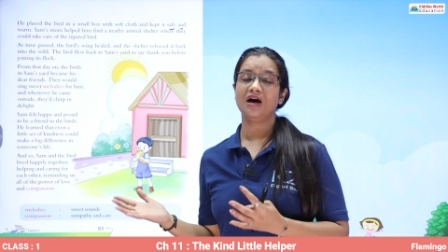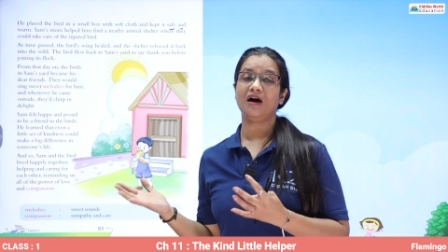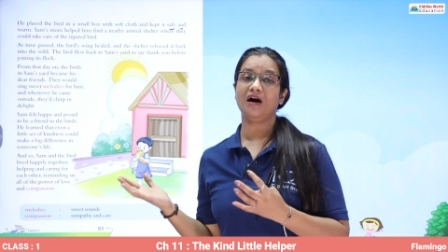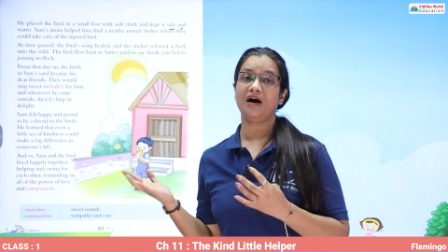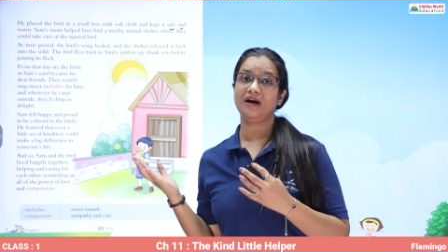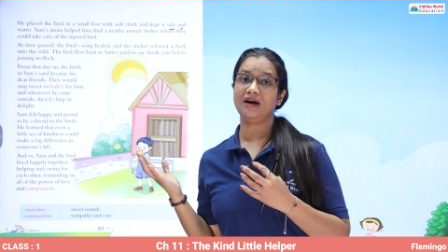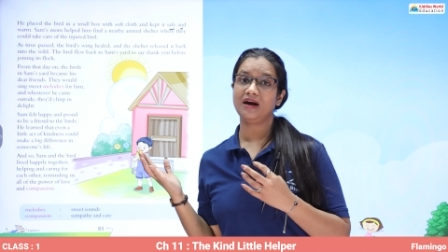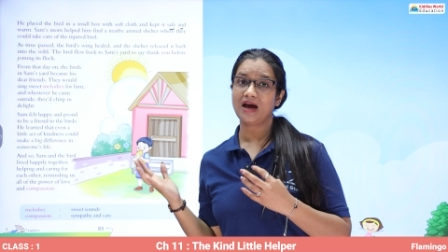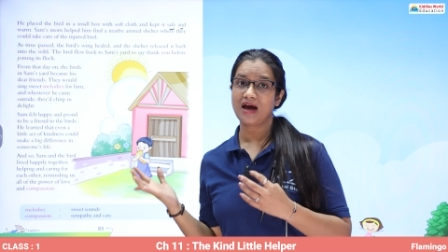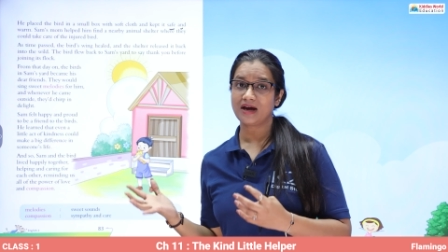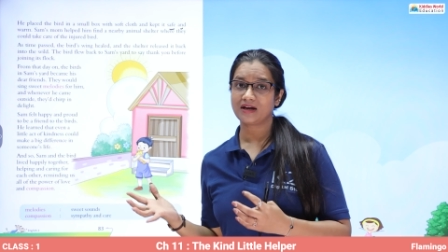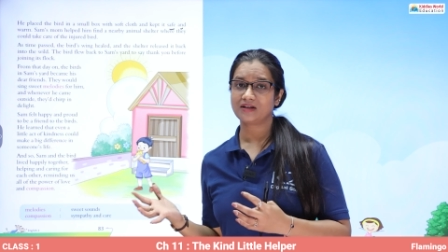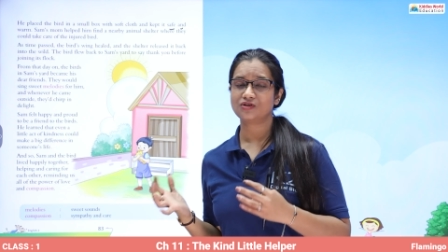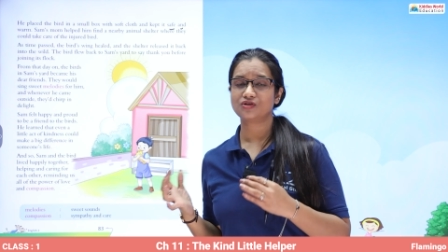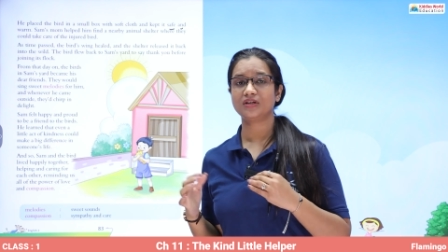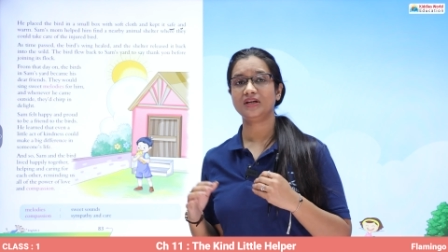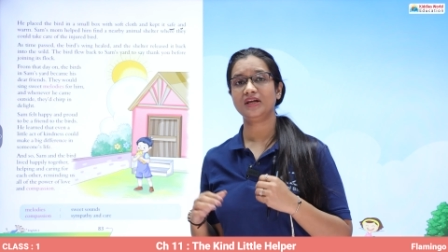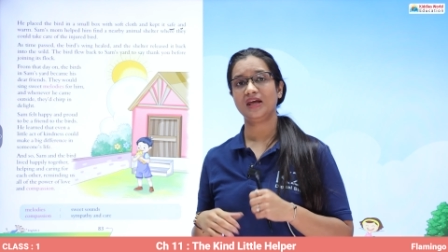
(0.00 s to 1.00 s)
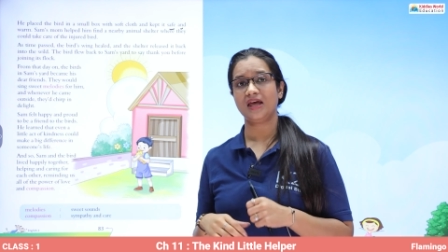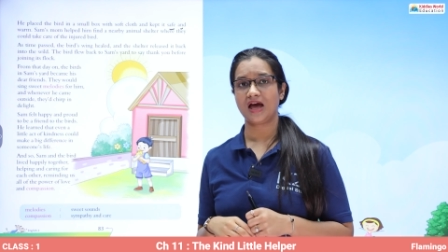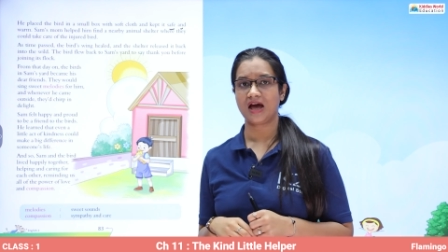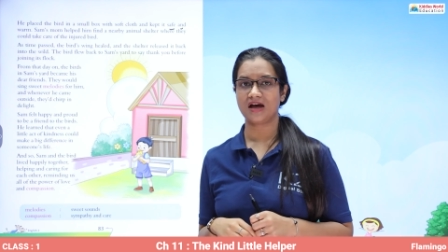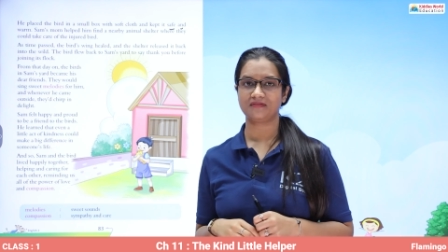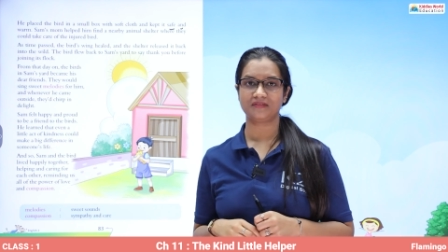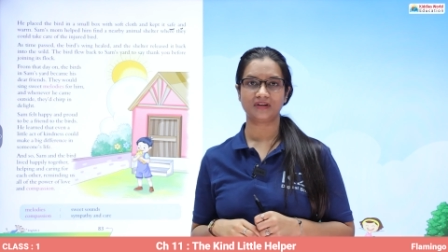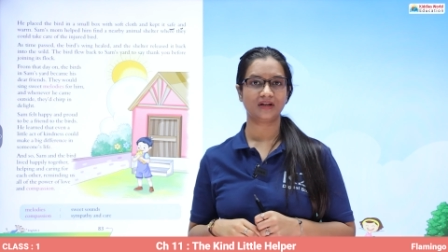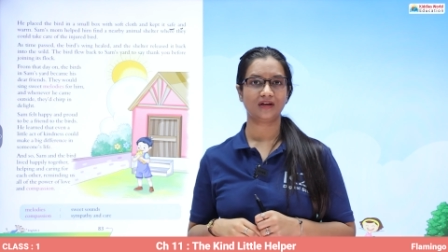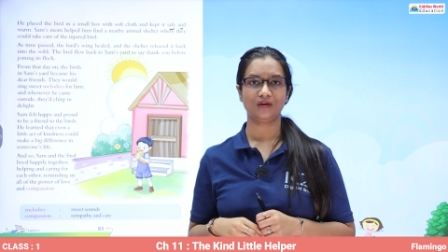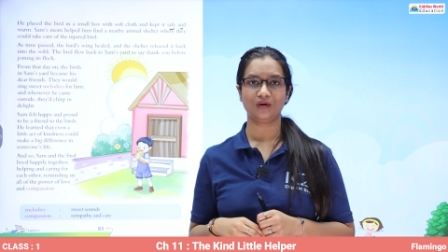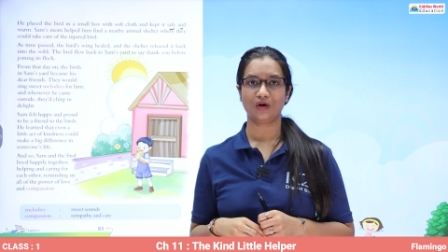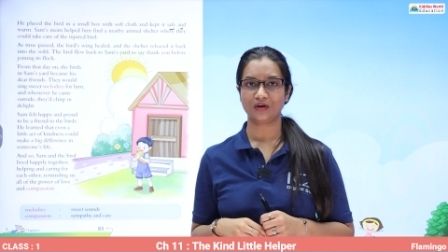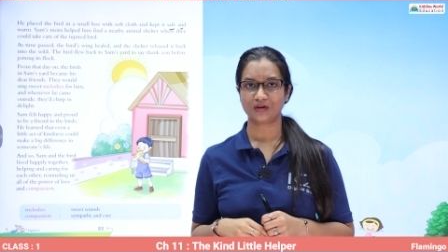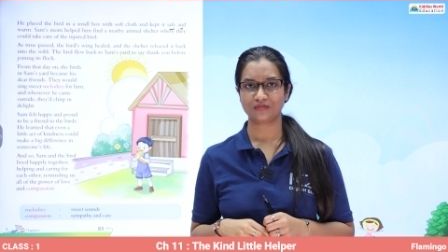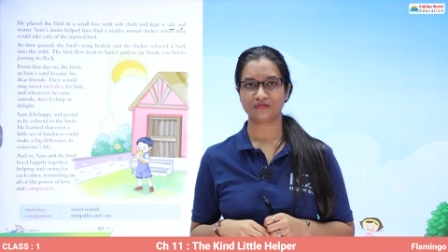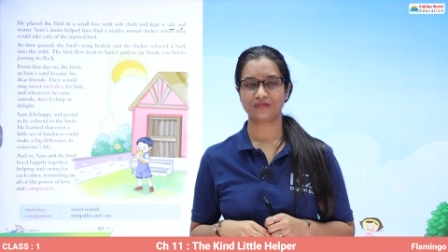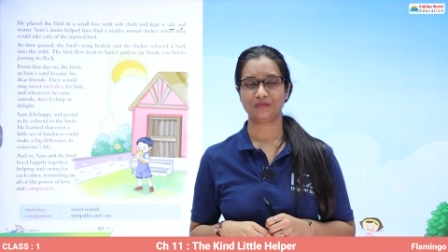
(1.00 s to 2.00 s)
are actually having a
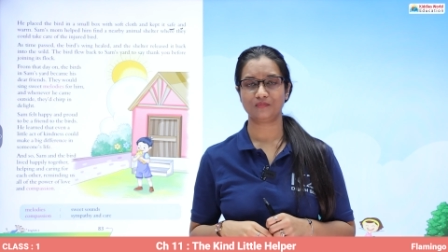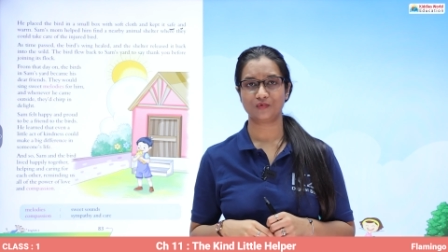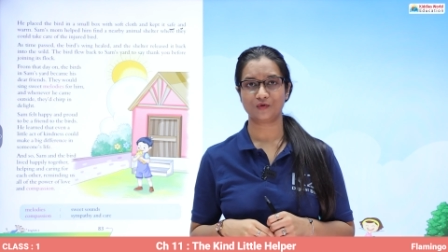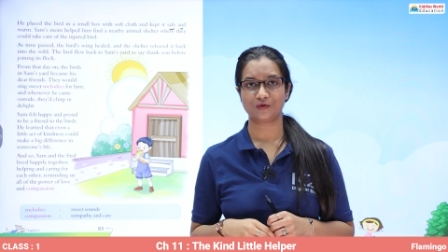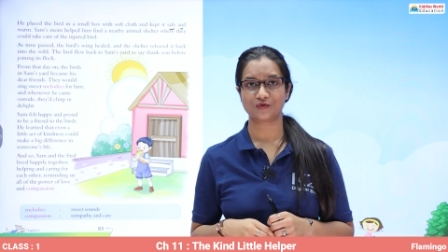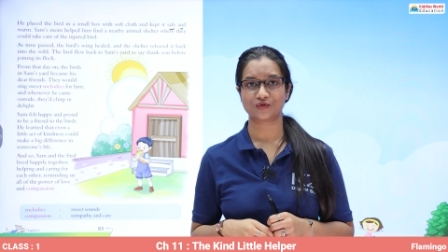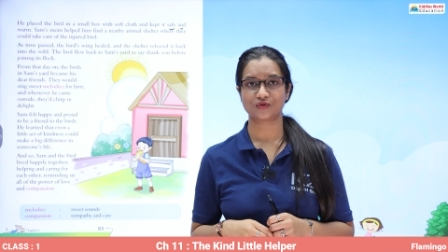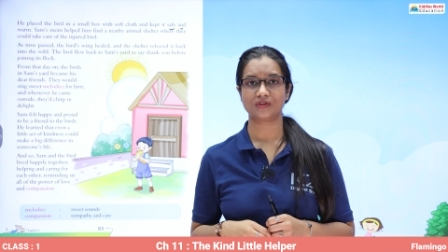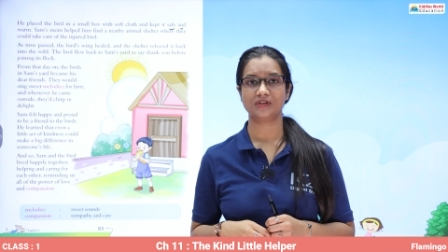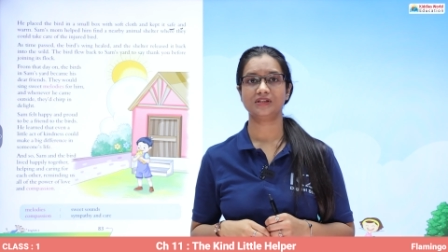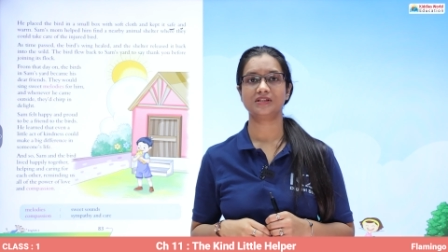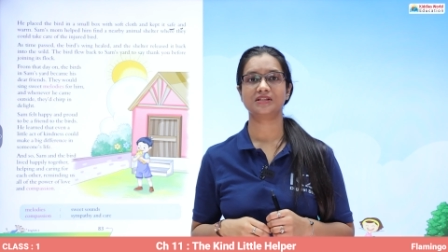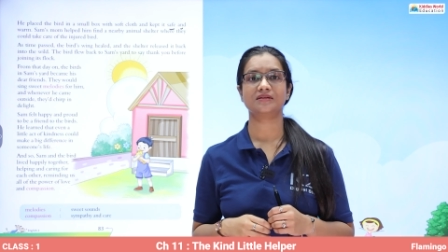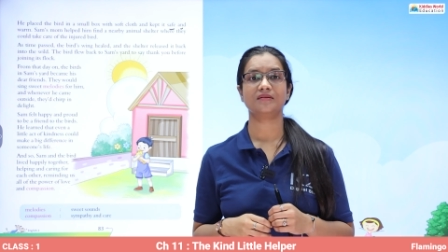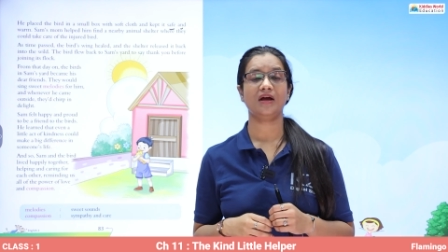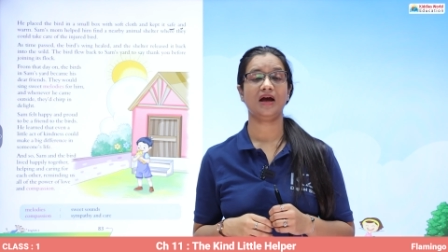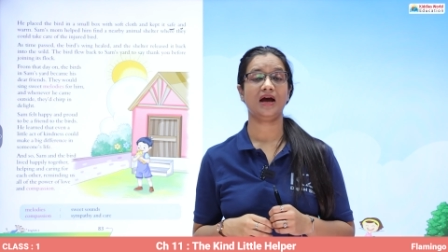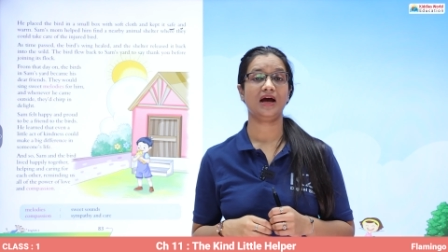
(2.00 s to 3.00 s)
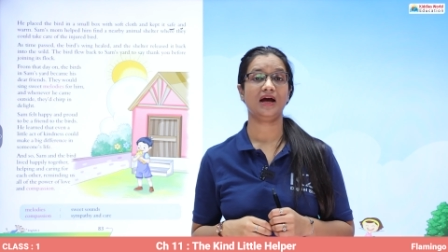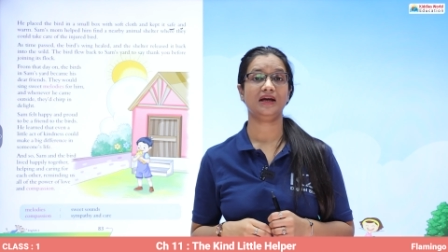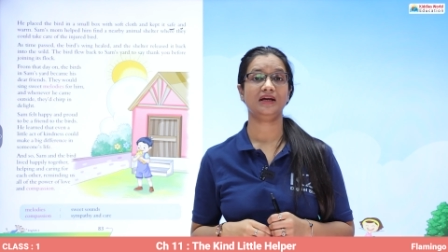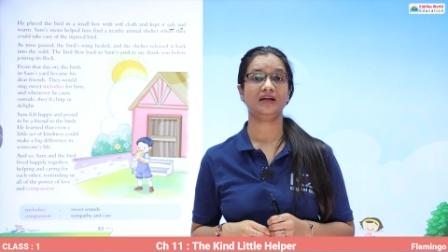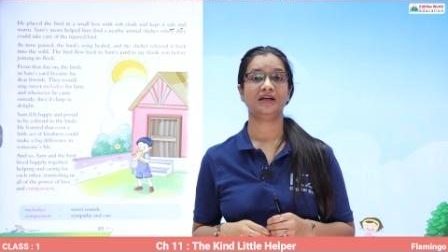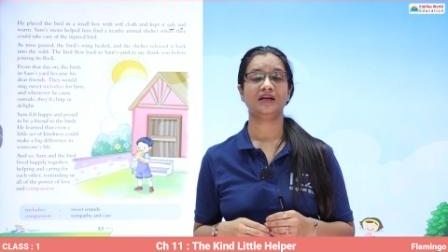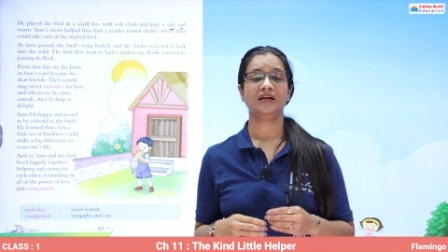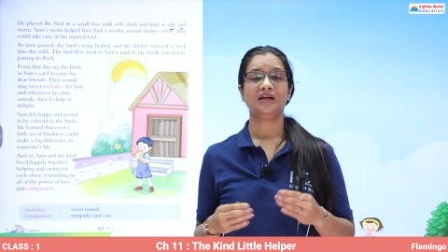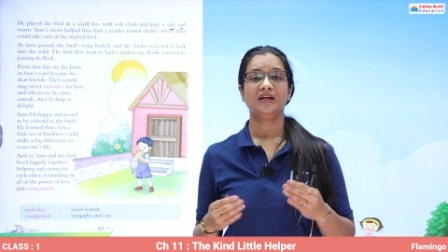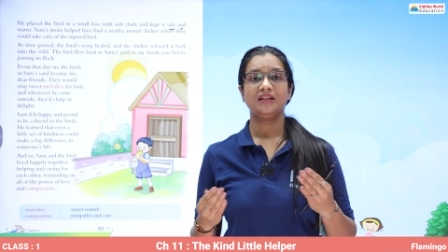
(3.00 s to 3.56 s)
lot of emotions and